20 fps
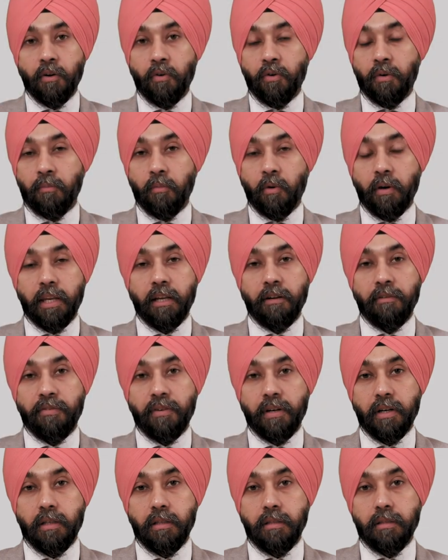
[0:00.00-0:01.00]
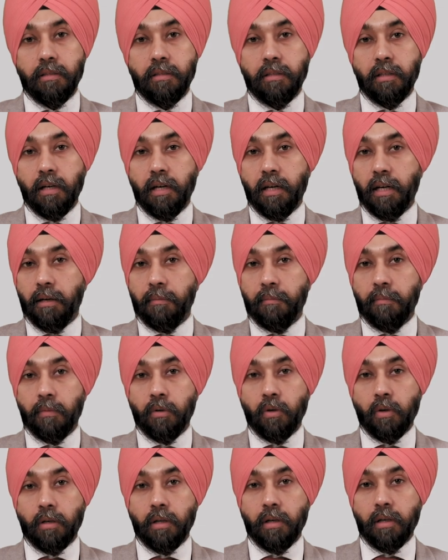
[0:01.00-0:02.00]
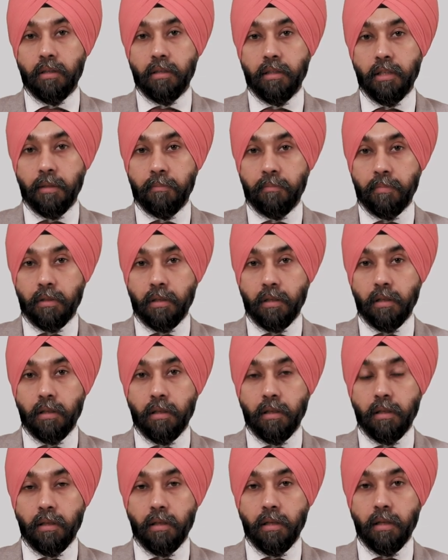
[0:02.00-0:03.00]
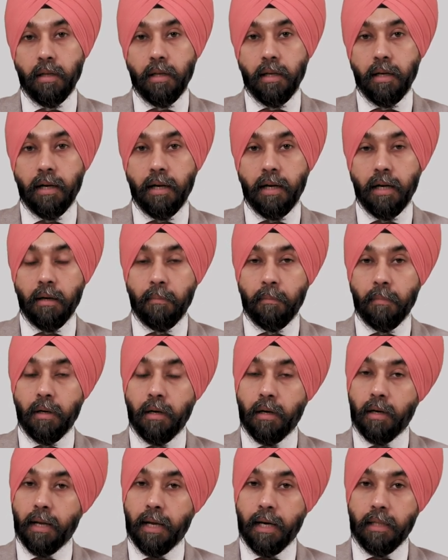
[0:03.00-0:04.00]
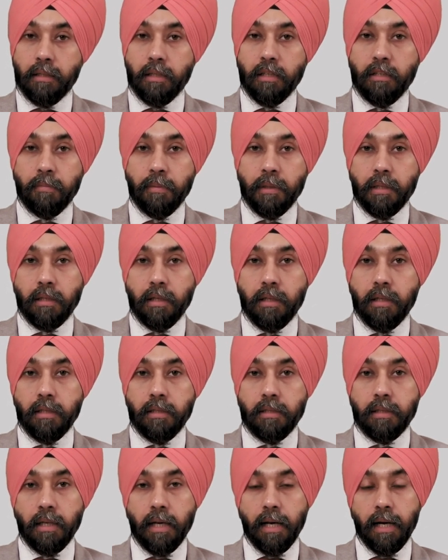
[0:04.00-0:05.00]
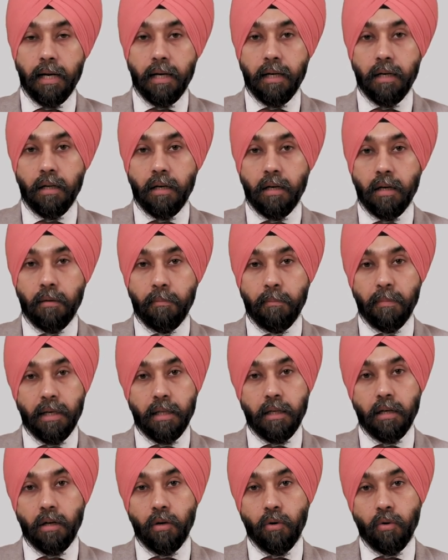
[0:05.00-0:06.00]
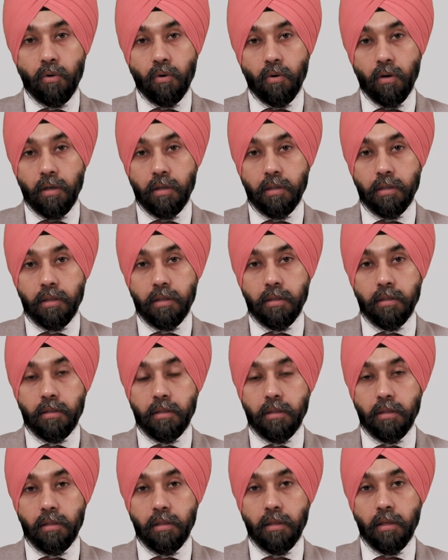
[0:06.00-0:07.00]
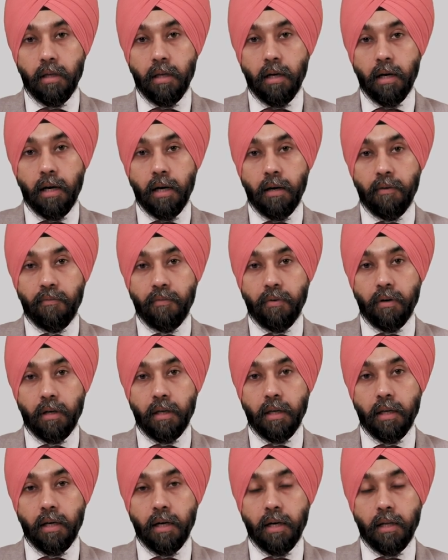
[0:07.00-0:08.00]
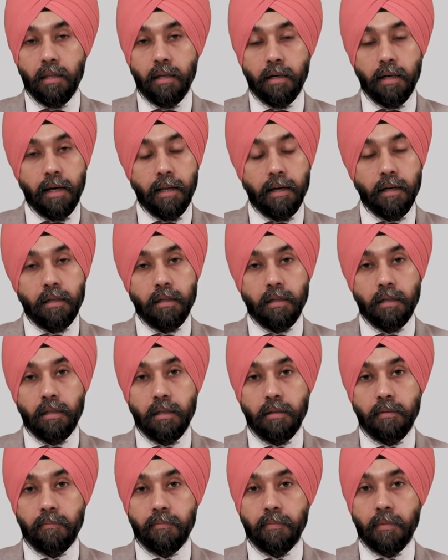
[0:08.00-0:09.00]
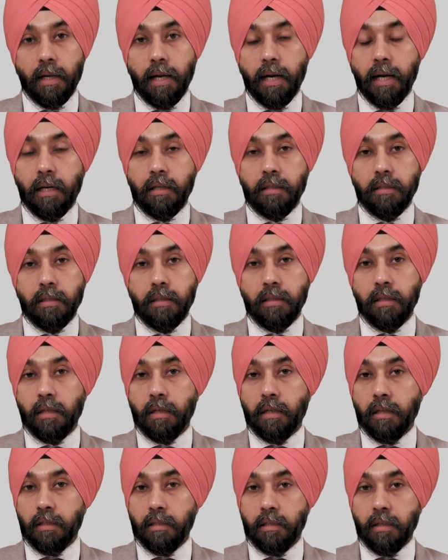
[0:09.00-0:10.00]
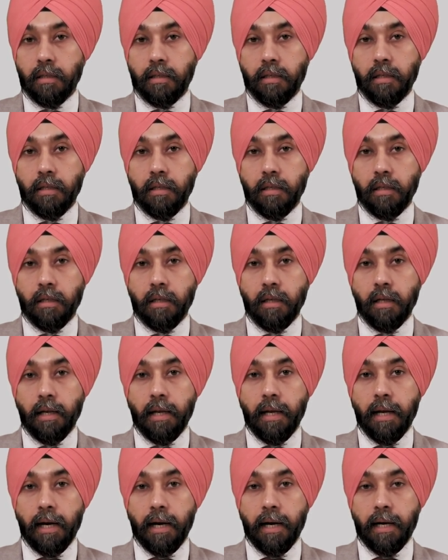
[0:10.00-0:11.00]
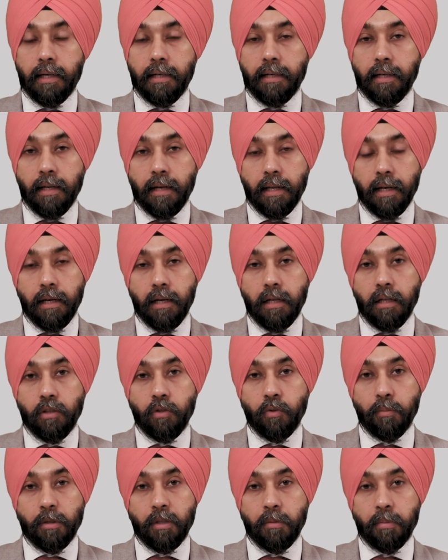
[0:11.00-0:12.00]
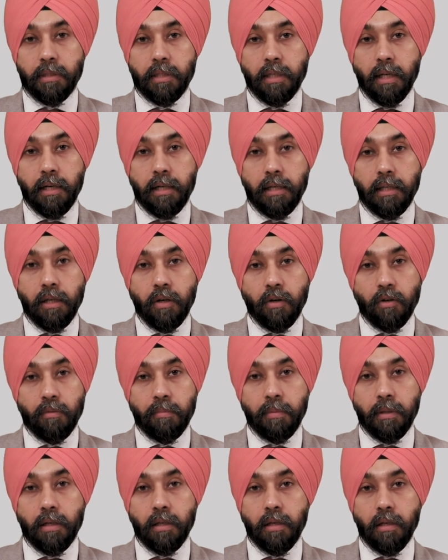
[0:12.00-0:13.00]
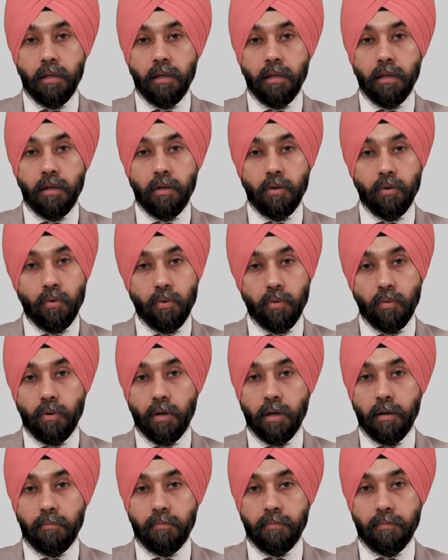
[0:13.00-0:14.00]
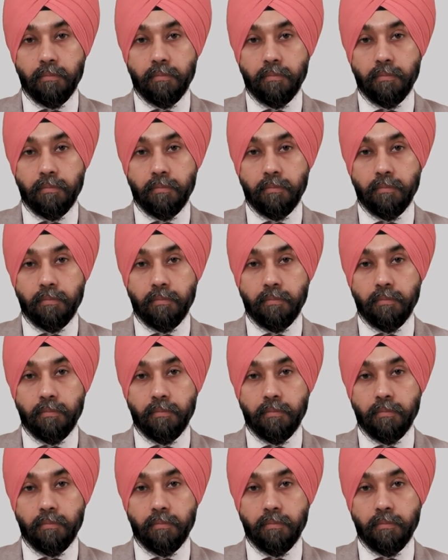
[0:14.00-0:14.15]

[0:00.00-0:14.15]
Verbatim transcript: Good morning friends, I am Dr. Randeep Singh. I am a cancer specialist and a medical oncologist. I am working as a director and senior consultant at Narayana Superspeciality Hospital, Gurugram.